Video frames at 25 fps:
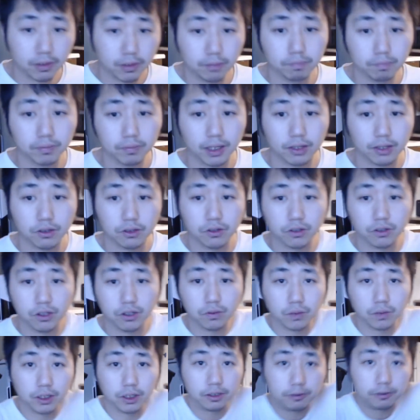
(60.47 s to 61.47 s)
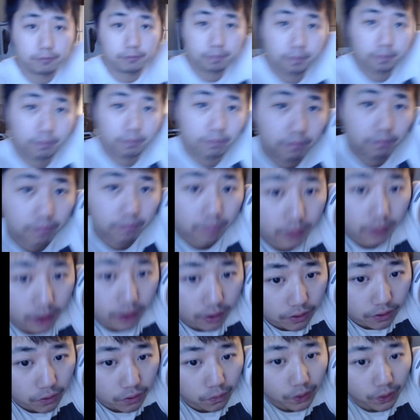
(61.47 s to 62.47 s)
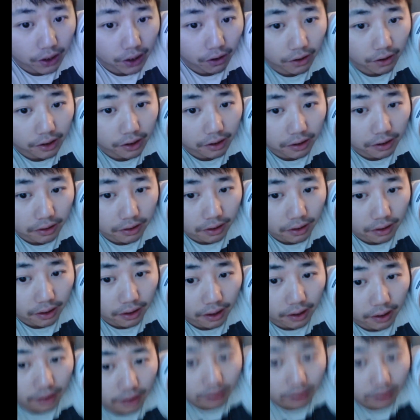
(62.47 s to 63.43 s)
let's see what we are eating today.